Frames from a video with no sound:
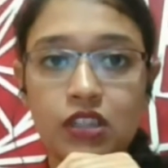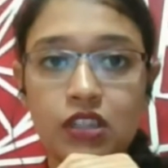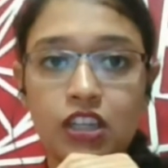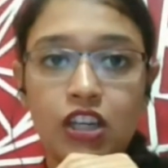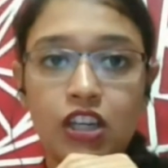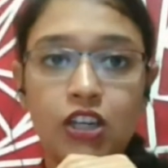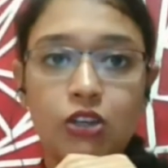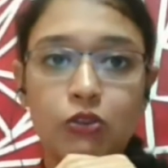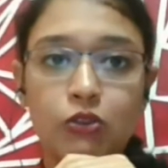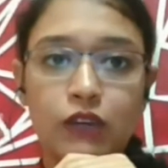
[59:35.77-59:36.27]

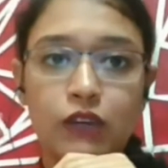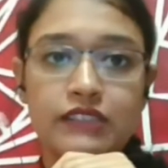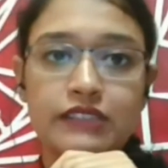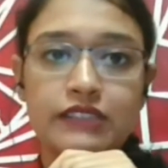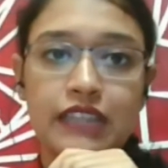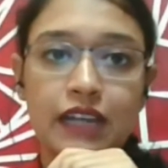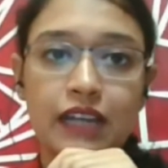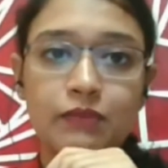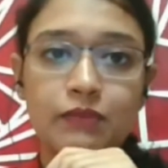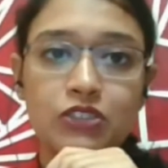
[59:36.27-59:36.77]
to
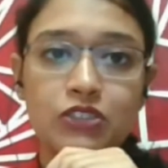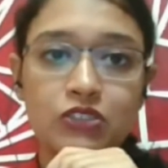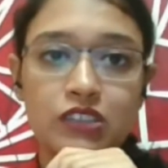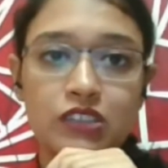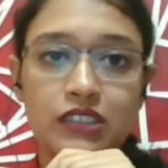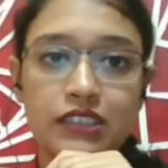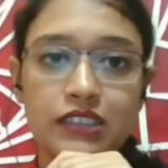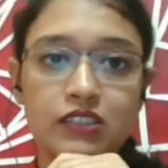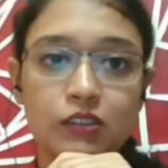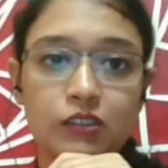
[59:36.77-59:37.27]
establish the
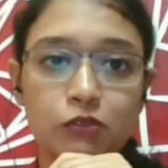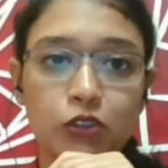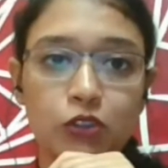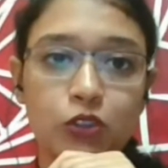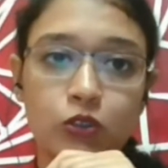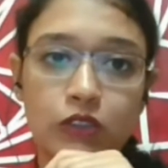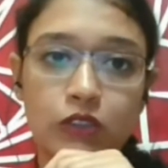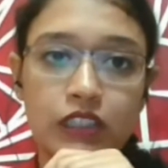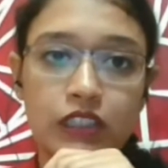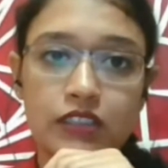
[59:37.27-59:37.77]
reason for
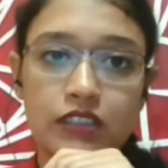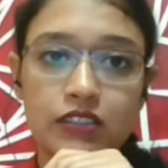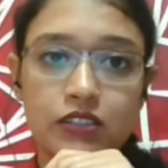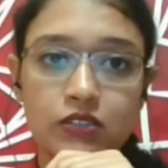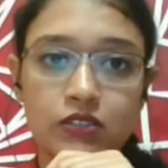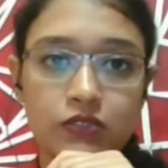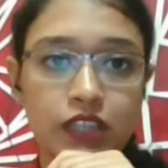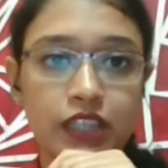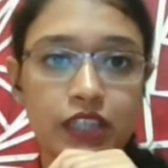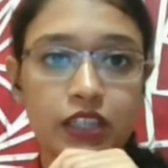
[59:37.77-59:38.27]
loneliness is
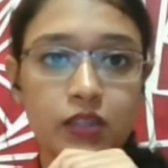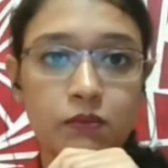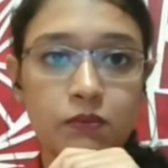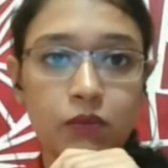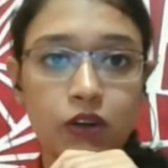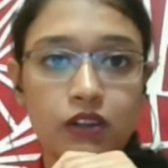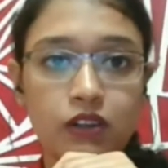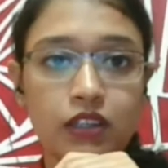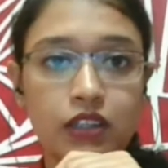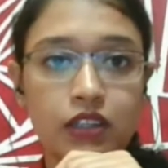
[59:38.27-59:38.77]
very
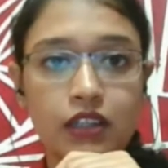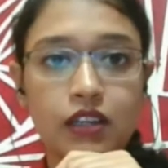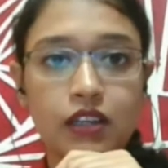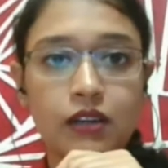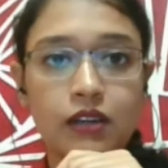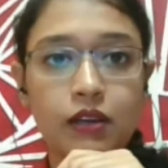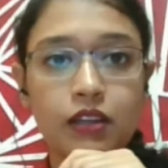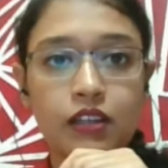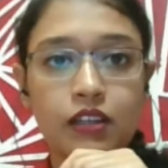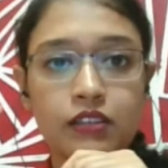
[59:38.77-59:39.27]
important, and
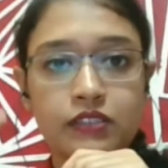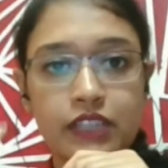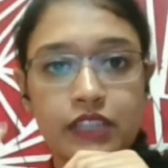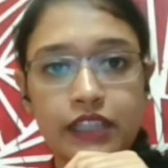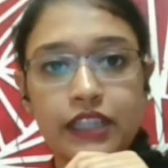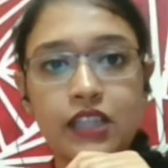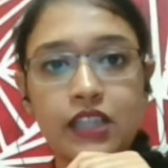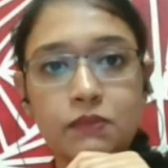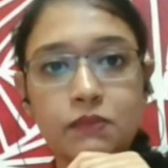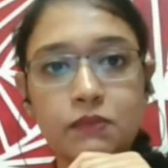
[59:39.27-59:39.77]

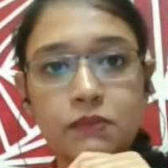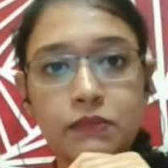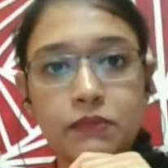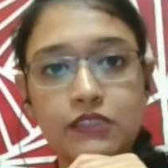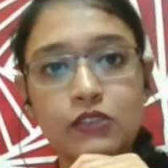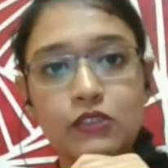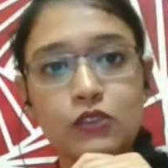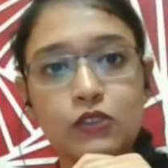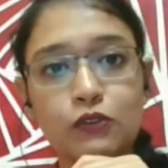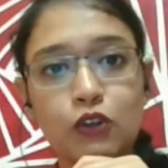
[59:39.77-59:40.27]
setting up a
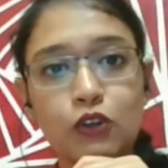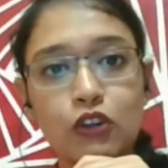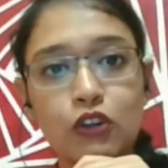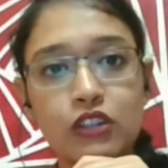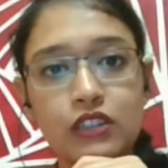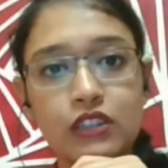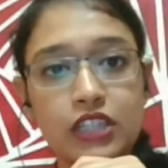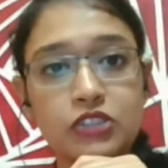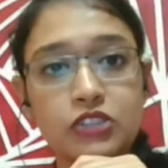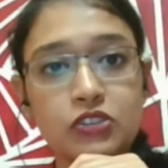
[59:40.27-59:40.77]
basis for
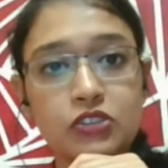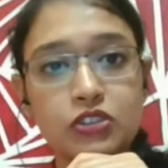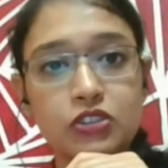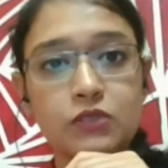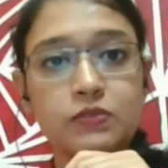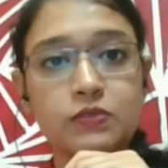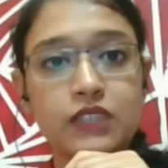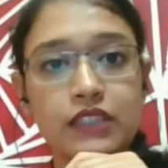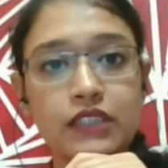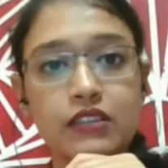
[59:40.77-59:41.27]

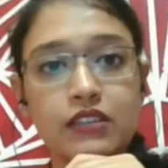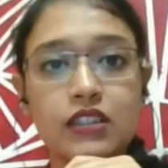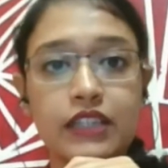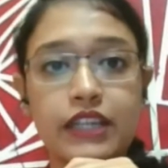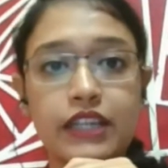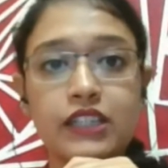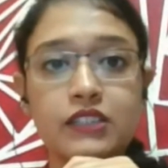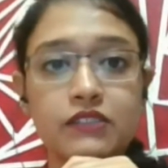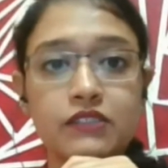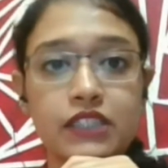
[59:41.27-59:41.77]
relationships and the
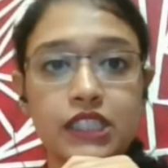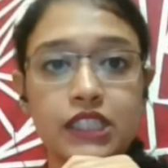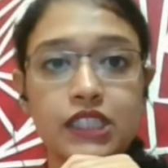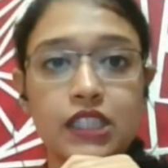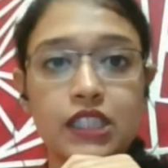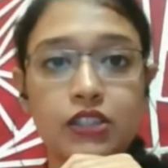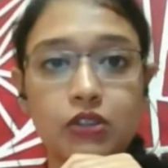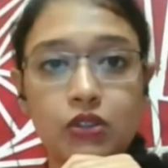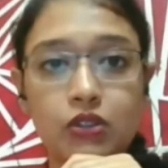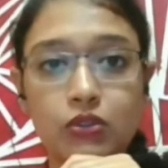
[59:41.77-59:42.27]
connectivity that
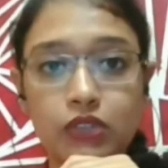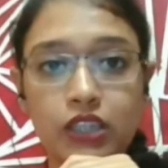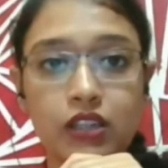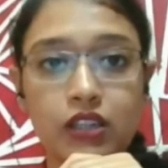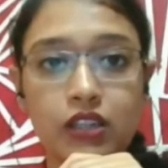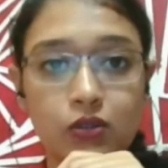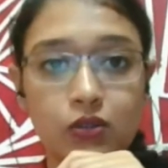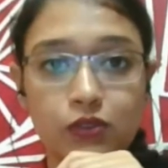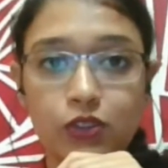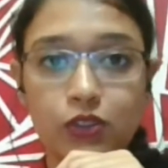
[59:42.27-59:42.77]
you're looking
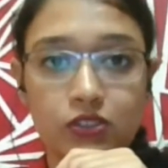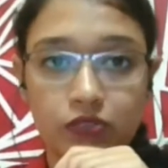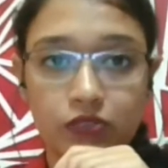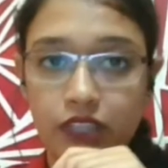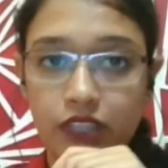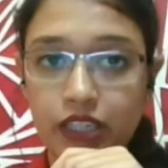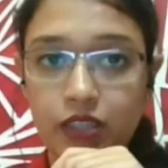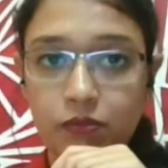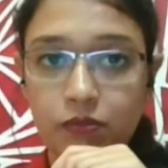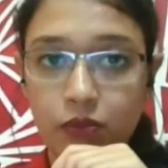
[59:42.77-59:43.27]
out for is
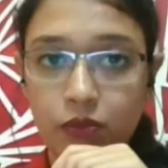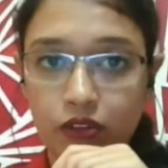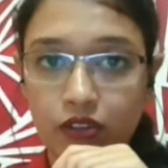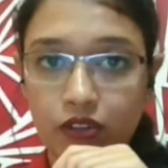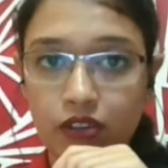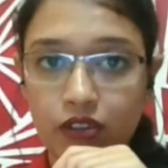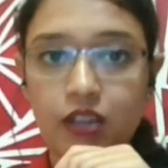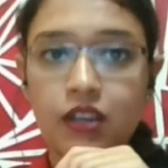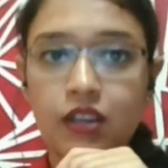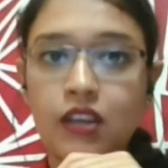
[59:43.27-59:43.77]
very important.
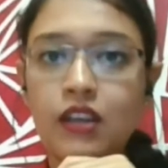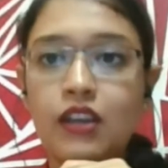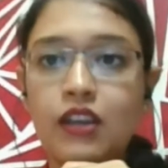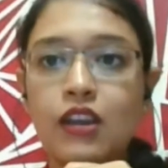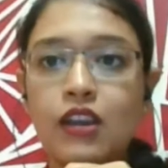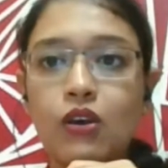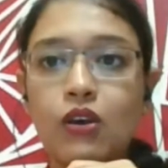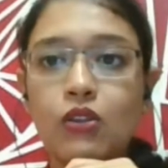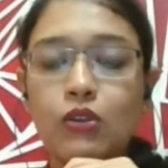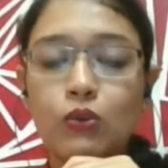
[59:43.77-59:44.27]

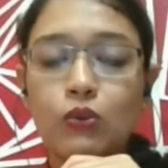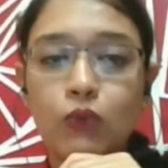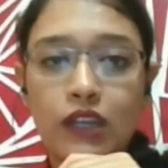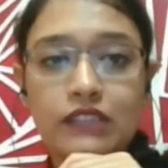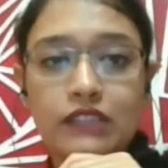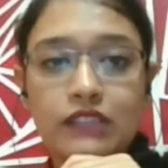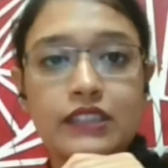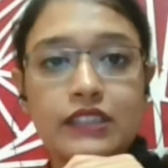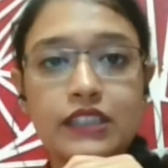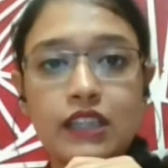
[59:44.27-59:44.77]
The one
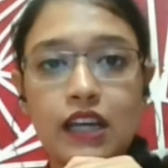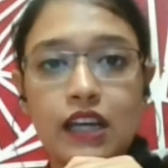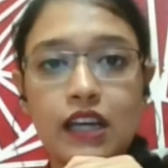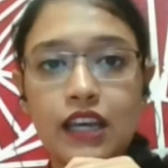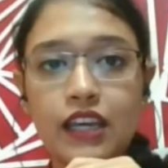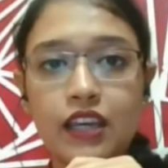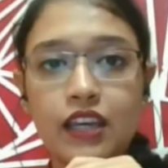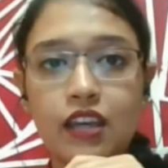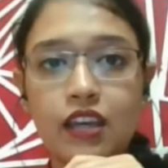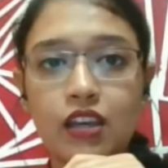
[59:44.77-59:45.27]
thing
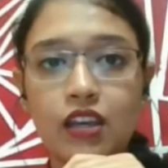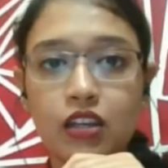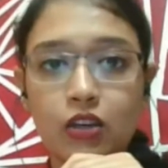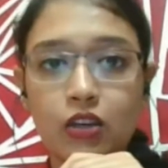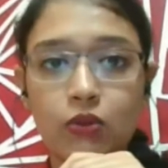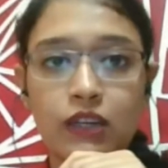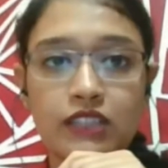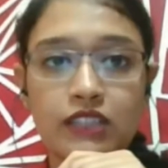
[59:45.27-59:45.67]
I request